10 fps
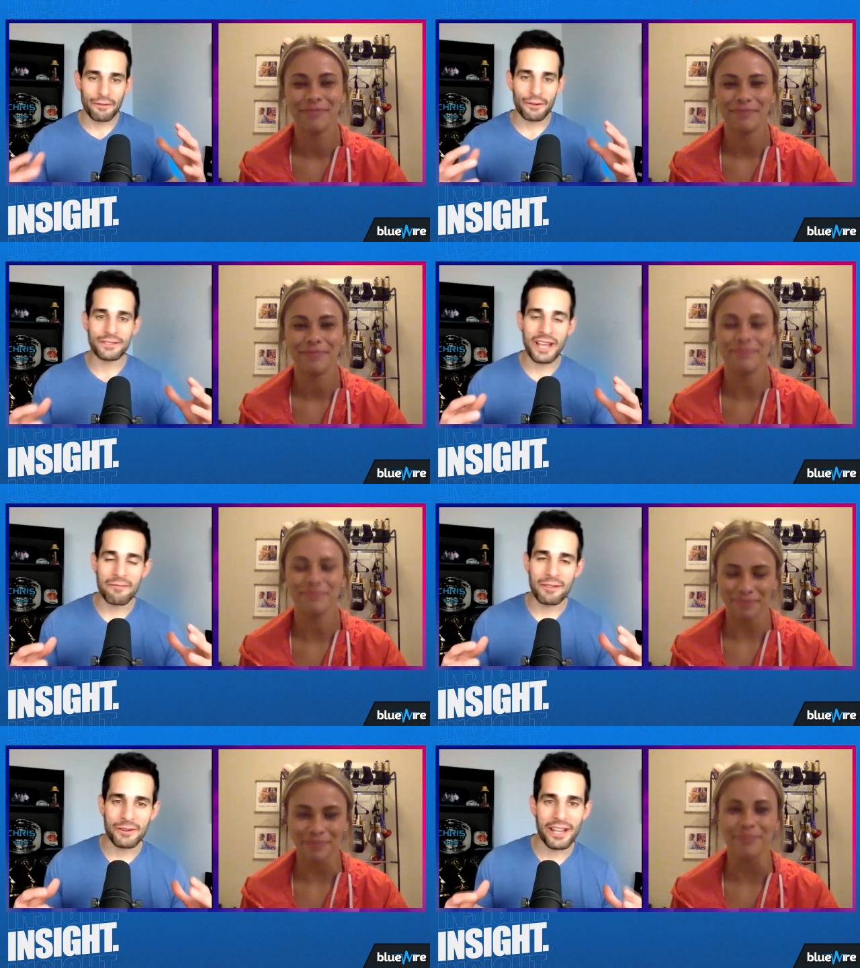Speaker 1: first
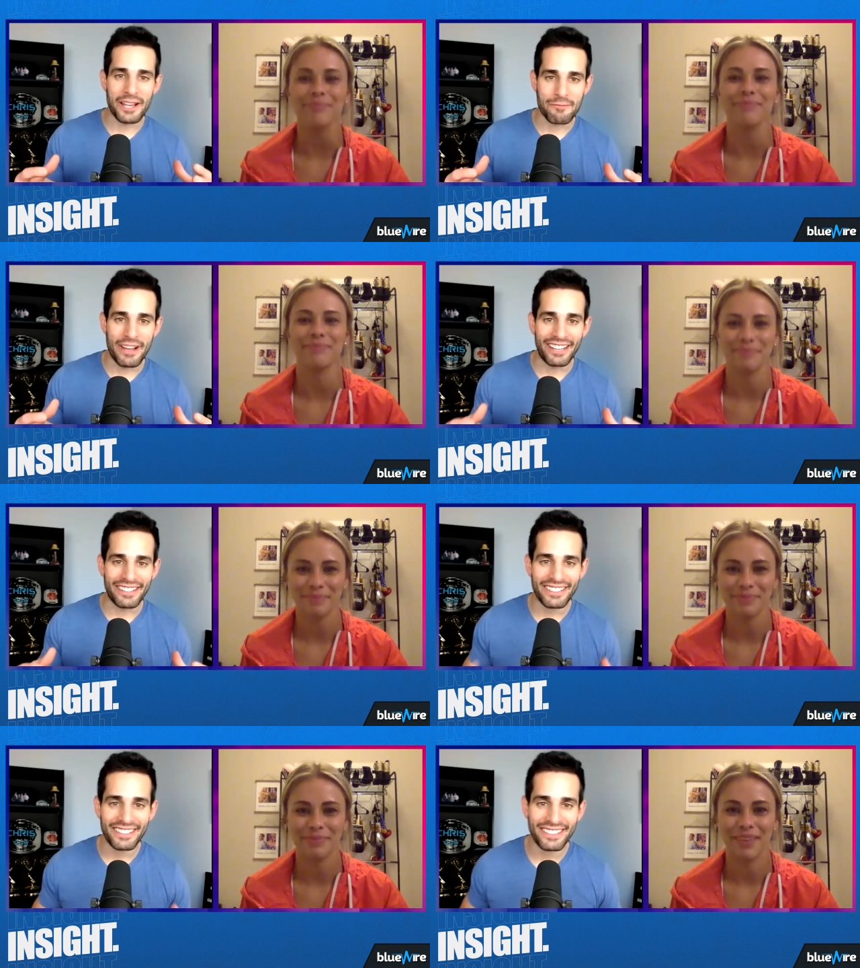time that you guys
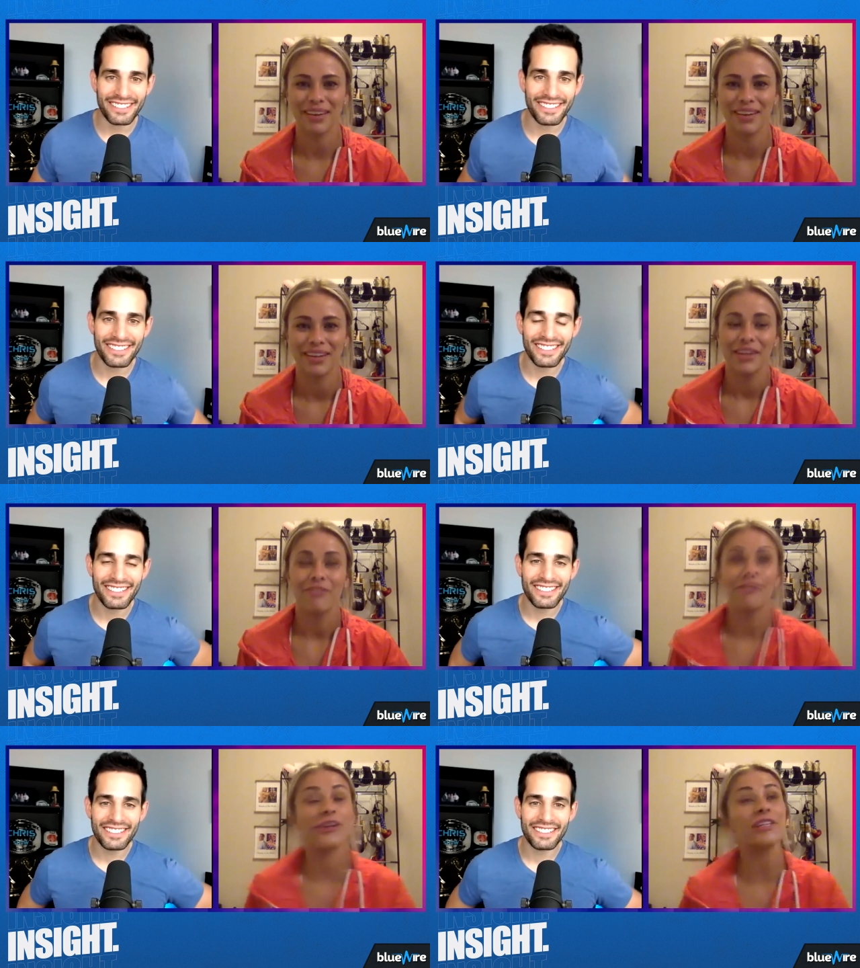met?
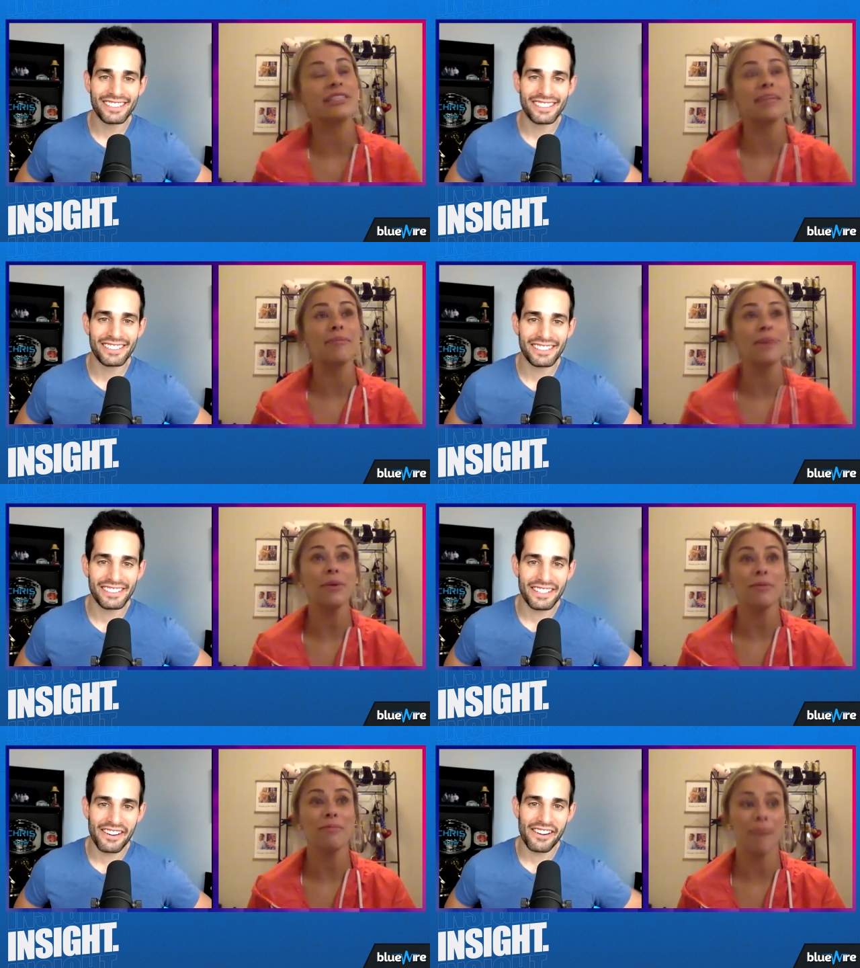
Speaker 2: First time
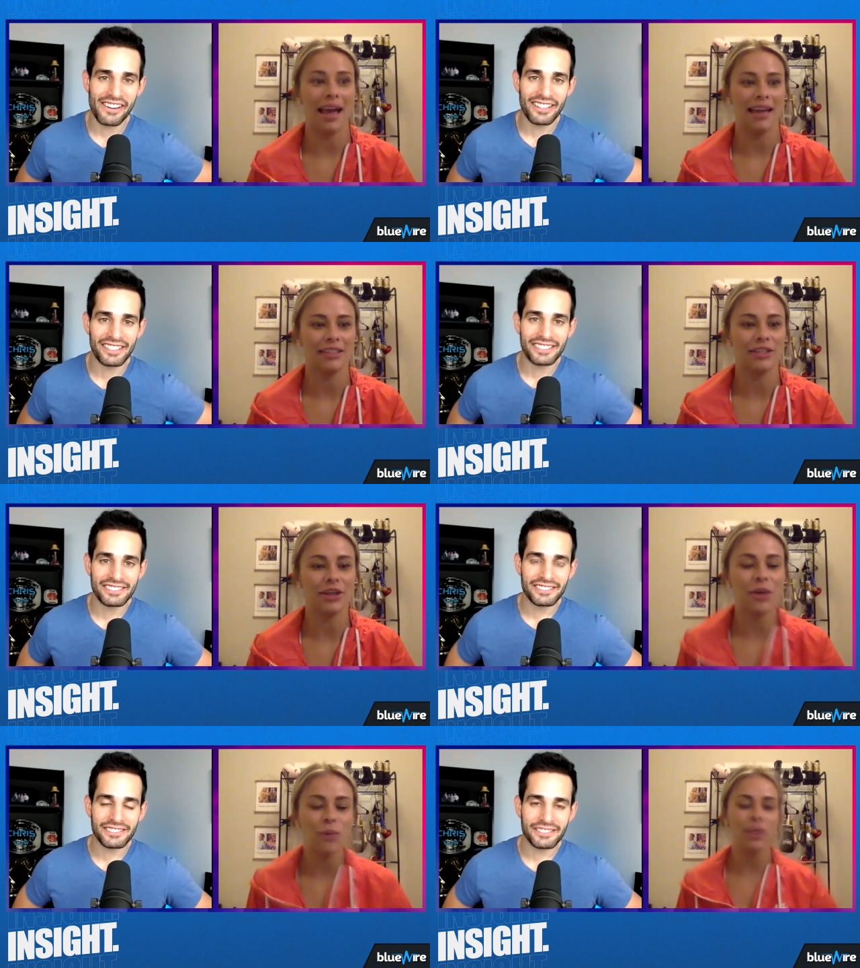that we met.
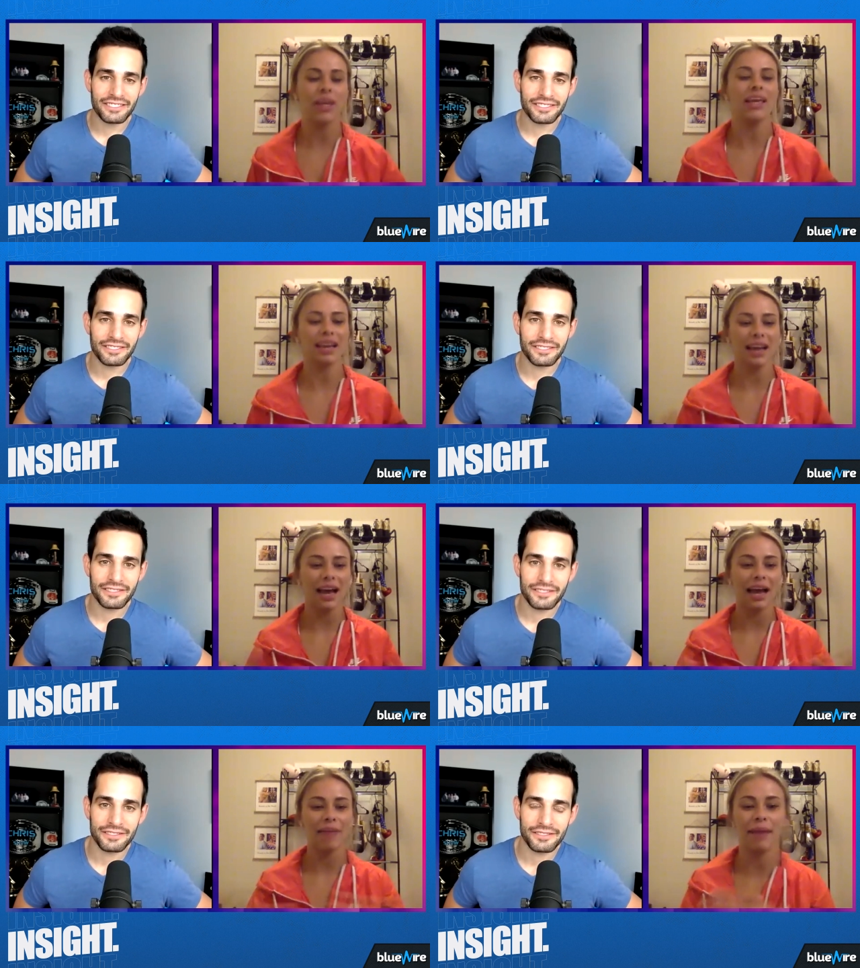So we
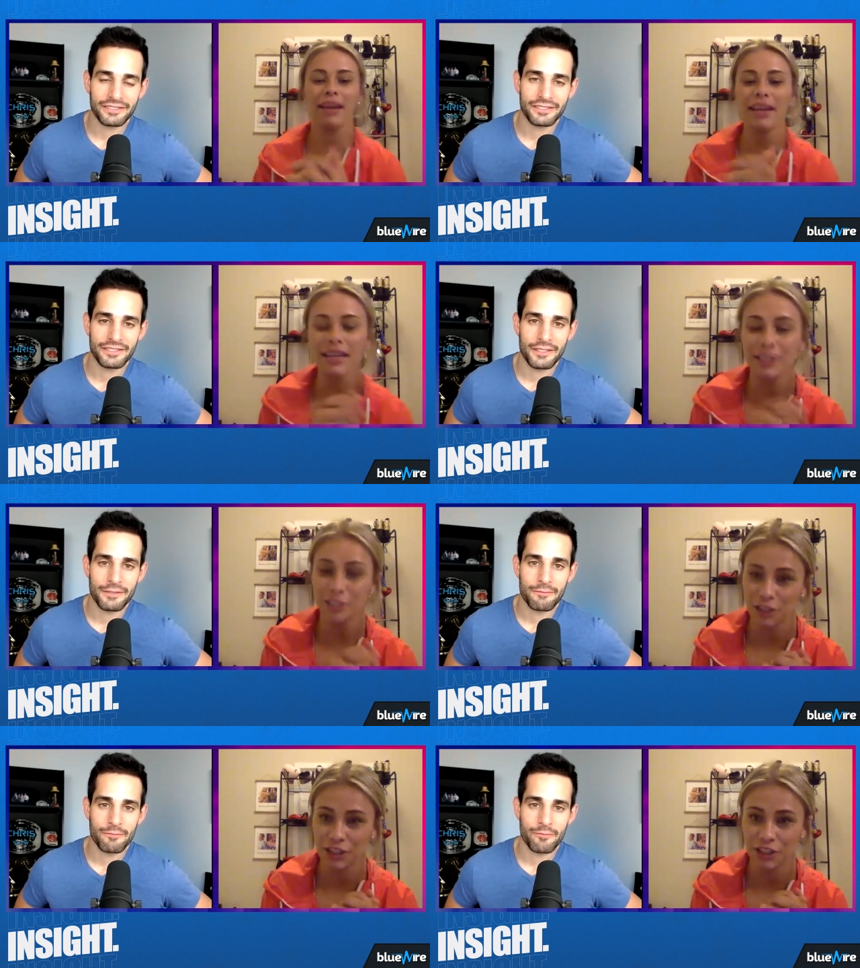had met at a
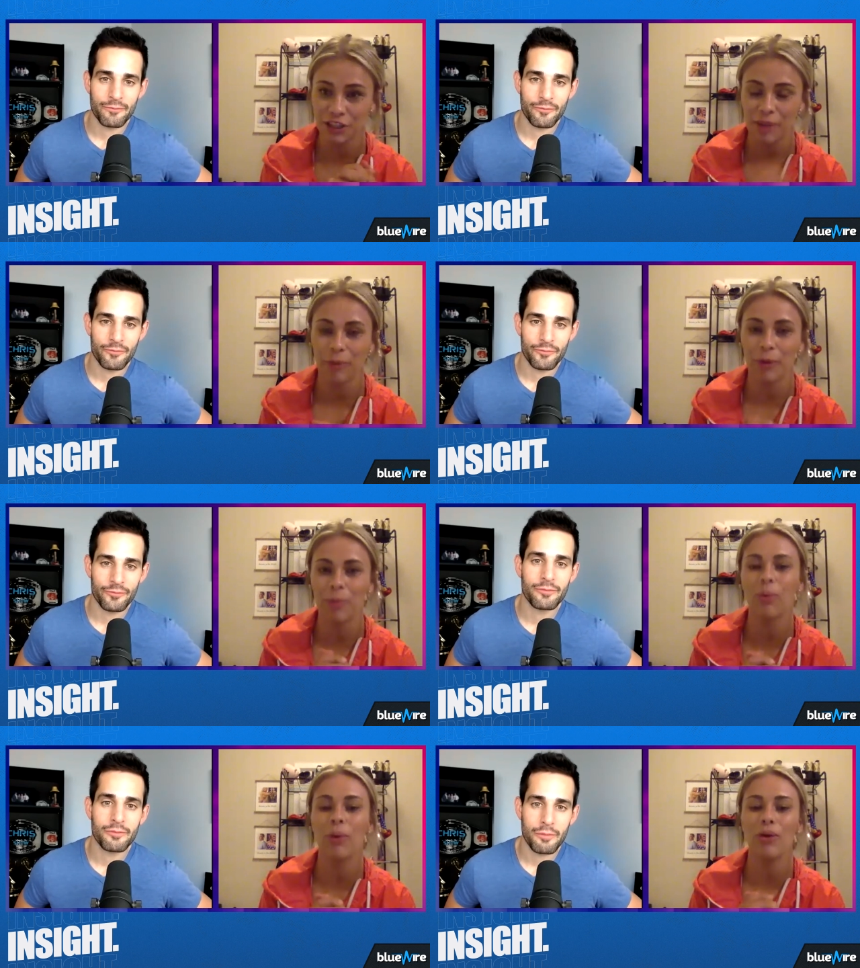conditioning gym. We
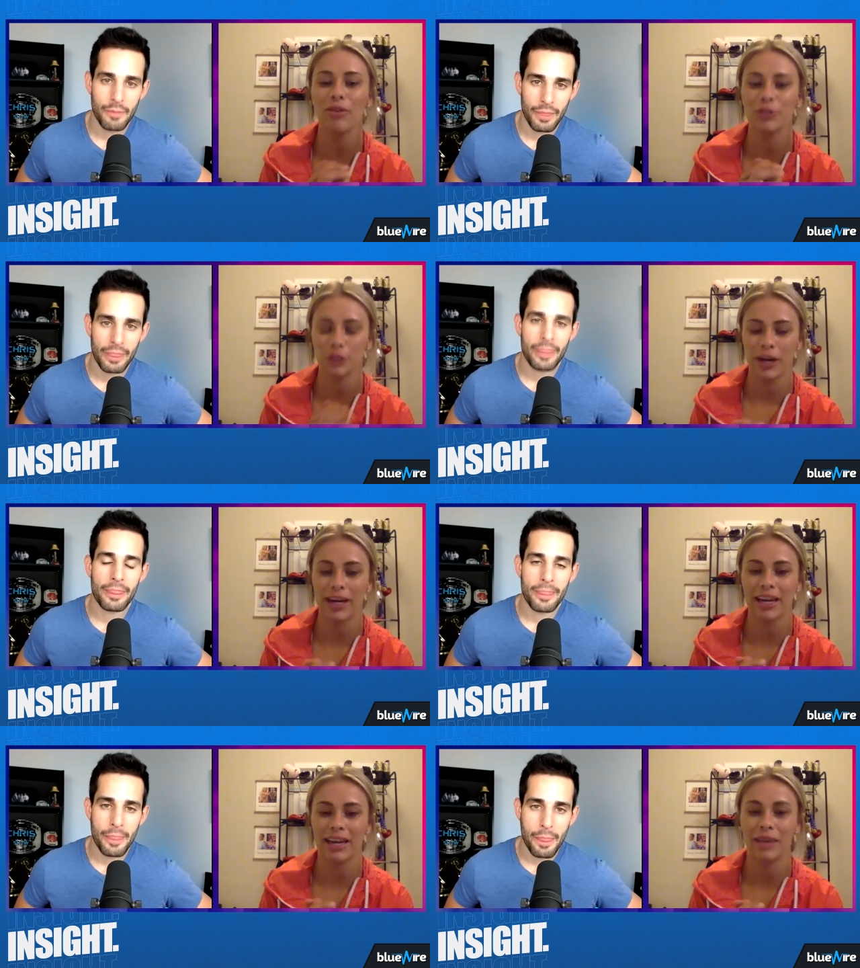were both
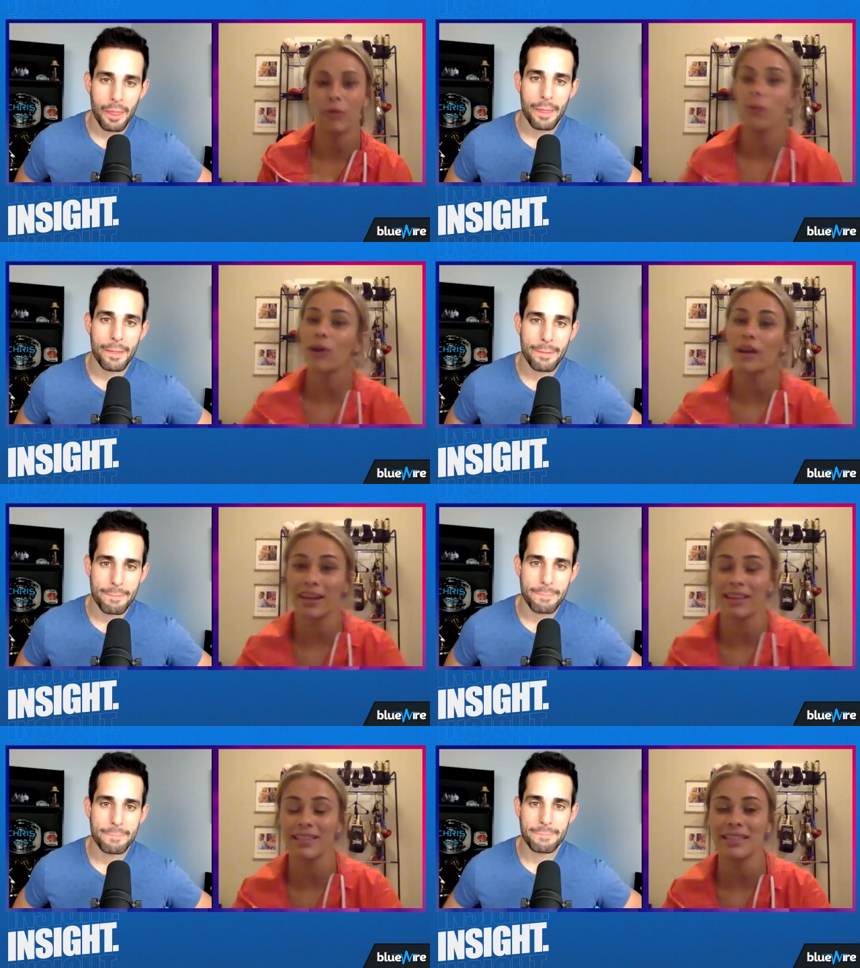training in Oregon at the